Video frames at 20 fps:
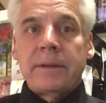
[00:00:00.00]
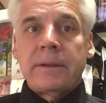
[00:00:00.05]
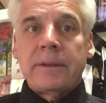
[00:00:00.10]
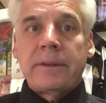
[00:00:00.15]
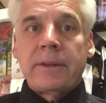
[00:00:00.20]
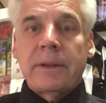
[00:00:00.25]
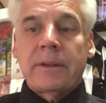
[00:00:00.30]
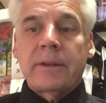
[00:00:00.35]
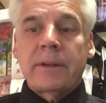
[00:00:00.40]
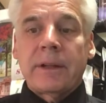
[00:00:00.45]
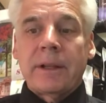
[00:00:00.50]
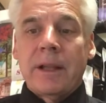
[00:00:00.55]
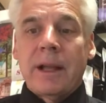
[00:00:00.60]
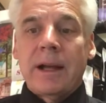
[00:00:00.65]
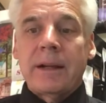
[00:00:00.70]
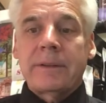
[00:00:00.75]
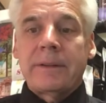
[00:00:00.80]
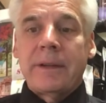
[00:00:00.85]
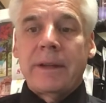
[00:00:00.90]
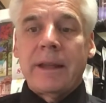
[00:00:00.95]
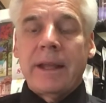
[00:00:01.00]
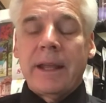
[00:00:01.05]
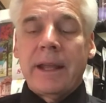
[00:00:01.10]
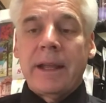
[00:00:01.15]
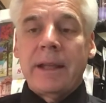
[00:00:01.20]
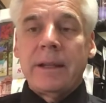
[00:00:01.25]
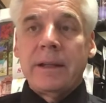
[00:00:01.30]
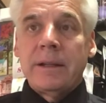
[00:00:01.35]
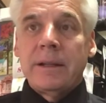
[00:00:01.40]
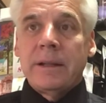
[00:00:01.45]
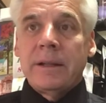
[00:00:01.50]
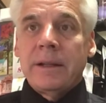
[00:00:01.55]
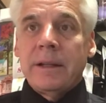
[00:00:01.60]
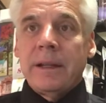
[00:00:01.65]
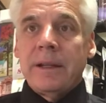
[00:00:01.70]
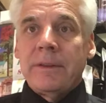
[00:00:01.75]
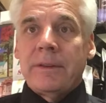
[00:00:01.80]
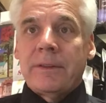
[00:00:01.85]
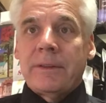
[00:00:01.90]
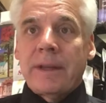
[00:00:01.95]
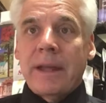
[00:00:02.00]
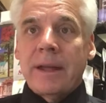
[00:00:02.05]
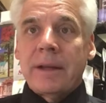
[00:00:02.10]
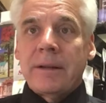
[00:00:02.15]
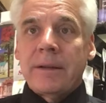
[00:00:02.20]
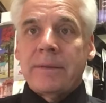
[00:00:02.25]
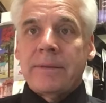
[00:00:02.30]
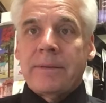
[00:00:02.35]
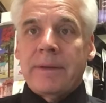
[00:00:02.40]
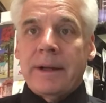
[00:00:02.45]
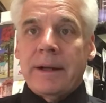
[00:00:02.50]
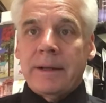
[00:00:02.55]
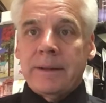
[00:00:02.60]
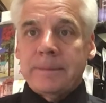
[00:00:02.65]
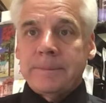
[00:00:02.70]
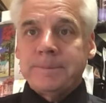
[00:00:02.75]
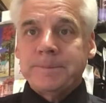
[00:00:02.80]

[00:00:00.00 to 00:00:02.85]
6 o'clock today instead of I